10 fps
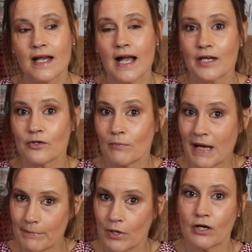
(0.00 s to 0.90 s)
I know
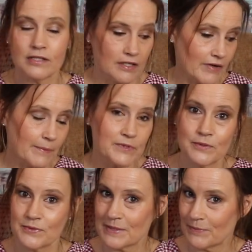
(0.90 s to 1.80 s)
my blocks are
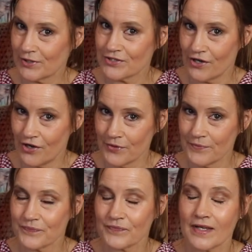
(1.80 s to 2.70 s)
absolutely spot
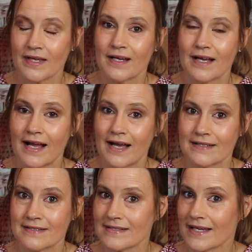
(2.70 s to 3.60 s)
on,
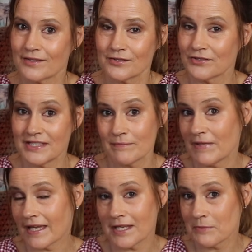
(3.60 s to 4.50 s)
and I don't need to
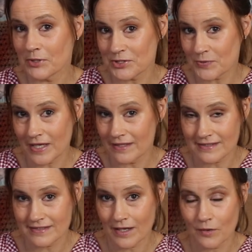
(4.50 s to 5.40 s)
make any more
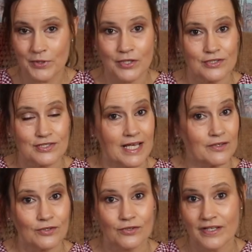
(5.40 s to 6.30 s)
toiles now because I
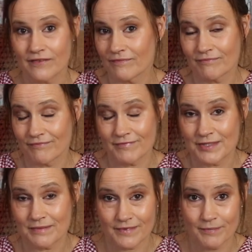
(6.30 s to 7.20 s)
know
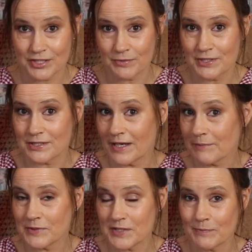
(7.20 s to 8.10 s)
the measurements are
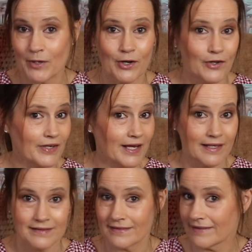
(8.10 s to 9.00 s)
absolutely spot on,
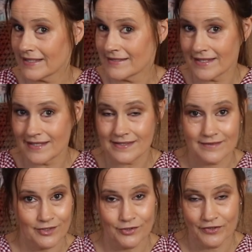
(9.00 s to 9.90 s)
and that's it.
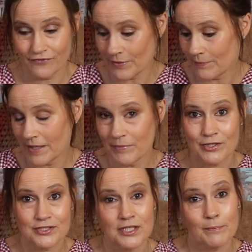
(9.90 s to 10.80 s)
They're going to fit me
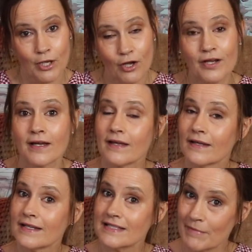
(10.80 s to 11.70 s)
because the block
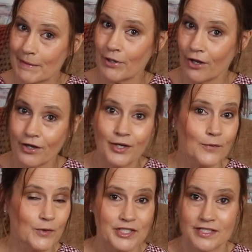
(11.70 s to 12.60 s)
is my block,
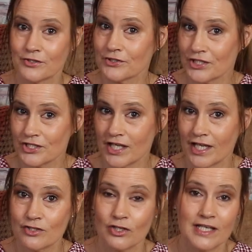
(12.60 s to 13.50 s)
which isn't going to
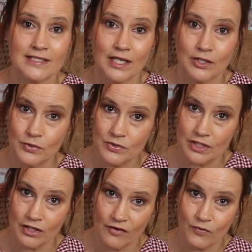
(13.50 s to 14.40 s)
change unless I lose
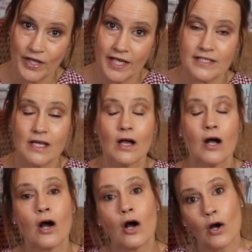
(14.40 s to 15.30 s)
a lot of weight
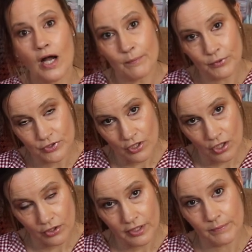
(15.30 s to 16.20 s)
or I put
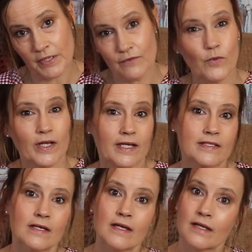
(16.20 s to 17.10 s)
on a bit of
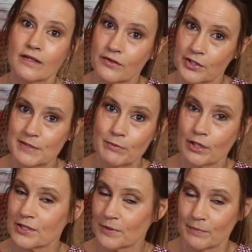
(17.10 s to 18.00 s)
weight. These
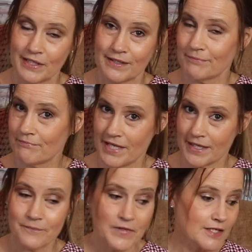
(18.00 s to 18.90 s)
blocks will be
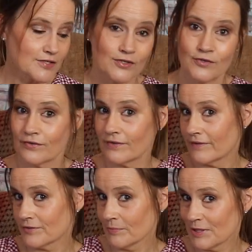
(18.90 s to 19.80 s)
me. So
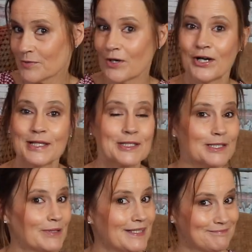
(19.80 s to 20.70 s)
do my toile,
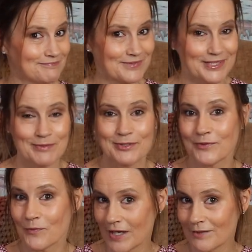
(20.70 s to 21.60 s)
you'll be
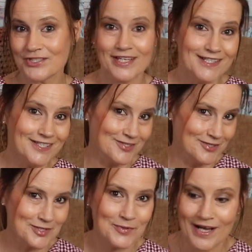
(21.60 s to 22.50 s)
going, wow, Jane, she's
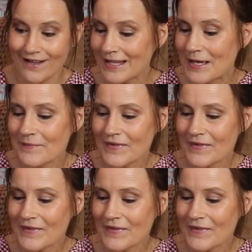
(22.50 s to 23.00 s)
done a toile.